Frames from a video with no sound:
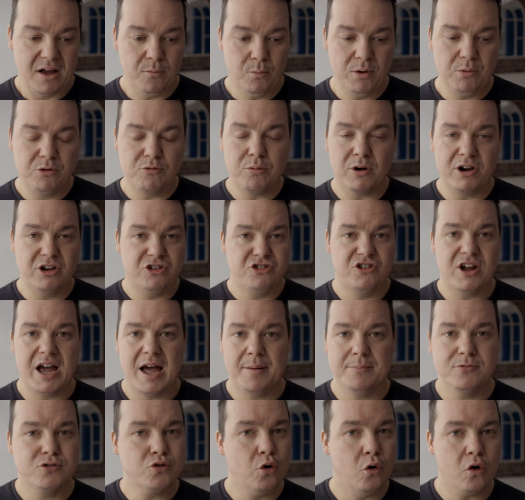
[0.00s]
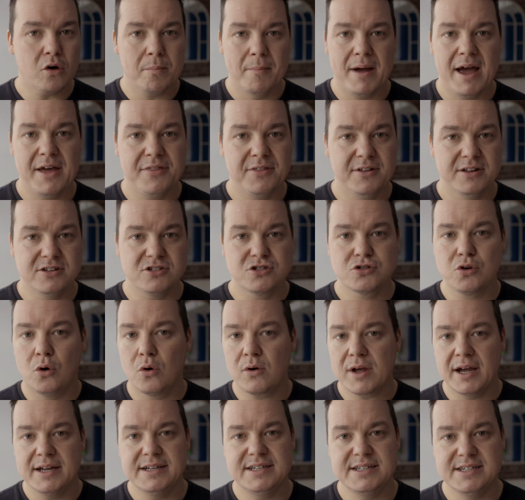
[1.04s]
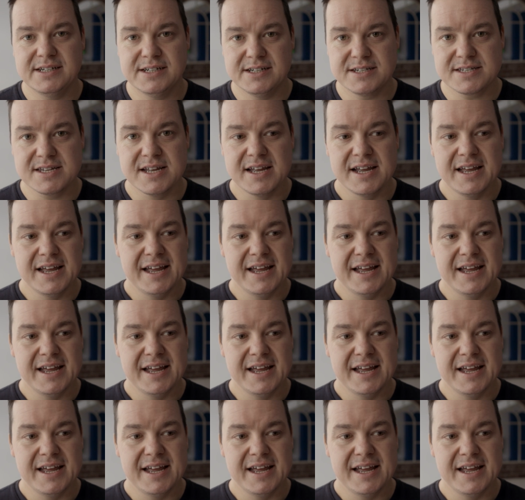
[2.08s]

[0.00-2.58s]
we just want to jam, talk methods, talk ideas.